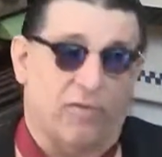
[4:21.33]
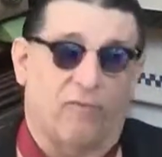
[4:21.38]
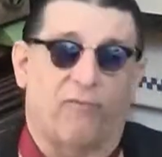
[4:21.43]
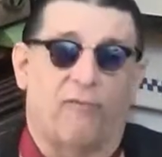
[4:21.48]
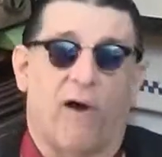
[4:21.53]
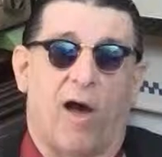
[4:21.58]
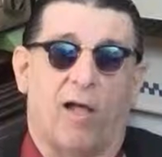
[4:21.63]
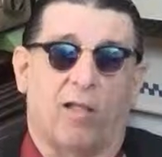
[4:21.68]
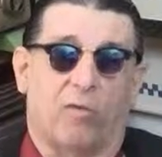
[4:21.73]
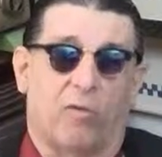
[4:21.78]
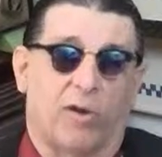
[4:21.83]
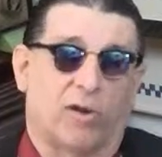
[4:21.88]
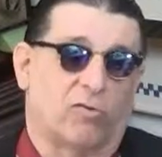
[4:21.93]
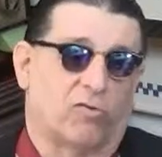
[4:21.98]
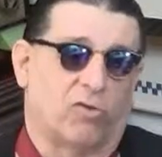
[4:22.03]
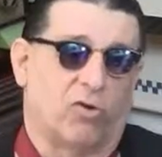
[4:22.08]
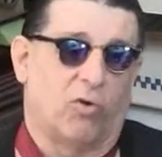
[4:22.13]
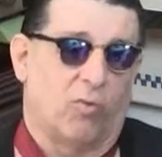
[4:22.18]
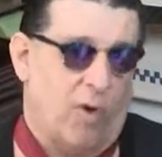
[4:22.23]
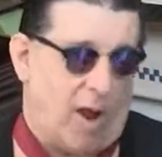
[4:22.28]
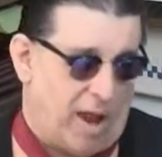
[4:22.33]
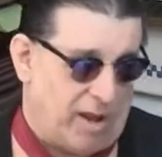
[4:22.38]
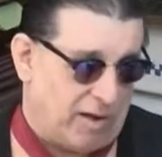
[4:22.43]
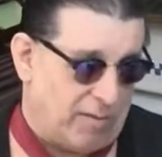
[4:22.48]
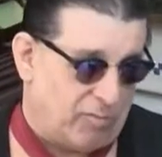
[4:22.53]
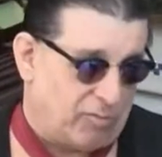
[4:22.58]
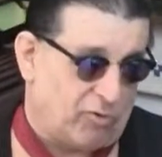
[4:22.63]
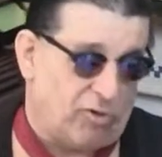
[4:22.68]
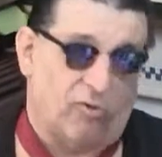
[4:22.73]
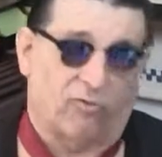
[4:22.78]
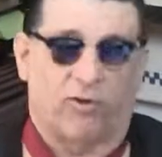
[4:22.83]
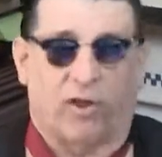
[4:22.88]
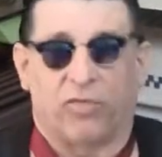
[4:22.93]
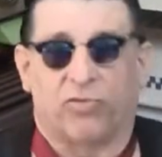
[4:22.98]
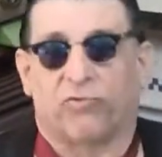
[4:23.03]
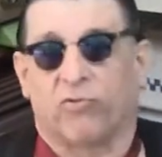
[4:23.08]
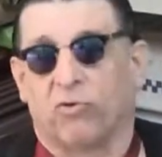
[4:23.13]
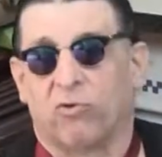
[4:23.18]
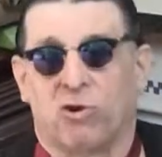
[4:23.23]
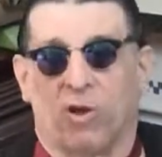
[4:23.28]
the following 2 items, because I
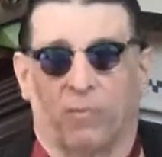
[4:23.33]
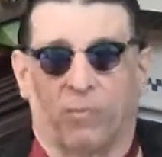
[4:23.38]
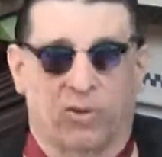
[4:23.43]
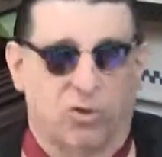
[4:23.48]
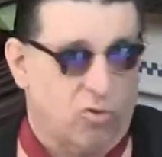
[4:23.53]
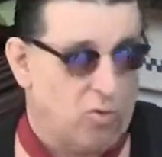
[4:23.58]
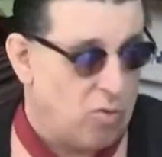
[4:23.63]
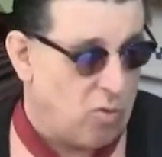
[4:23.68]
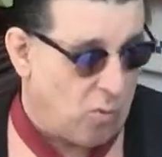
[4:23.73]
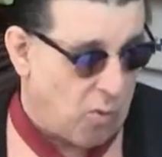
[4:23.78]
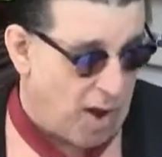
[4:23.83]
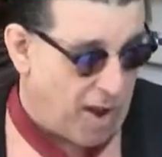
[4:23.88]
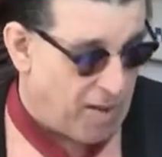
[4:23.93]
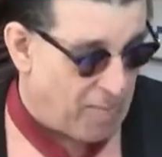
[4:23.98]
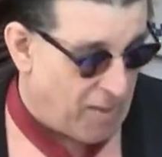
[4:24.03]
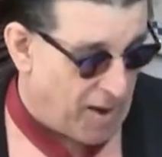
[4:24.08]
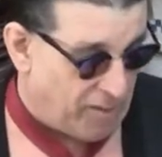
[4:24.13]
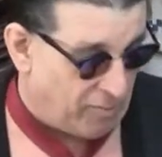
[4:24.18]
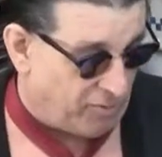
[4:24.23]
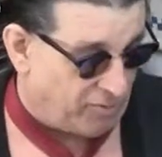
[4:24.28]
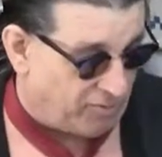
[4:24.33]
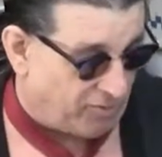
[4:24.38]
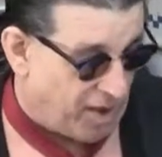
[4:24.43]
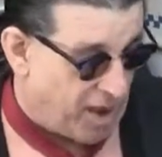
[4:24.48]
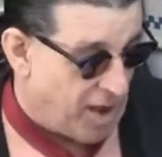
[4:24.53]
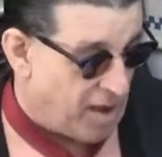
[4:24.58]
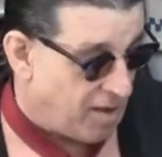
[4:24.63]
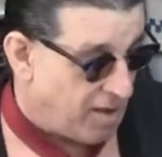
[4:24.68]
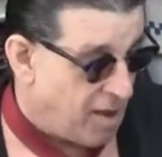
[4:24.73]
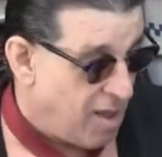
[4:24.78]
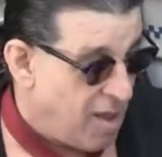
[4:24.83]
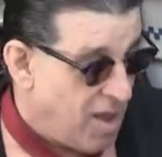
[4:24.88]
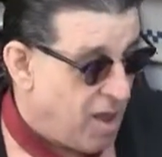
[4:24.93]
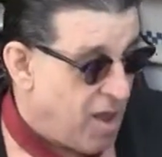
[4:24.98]
threw number 2 away by mistake.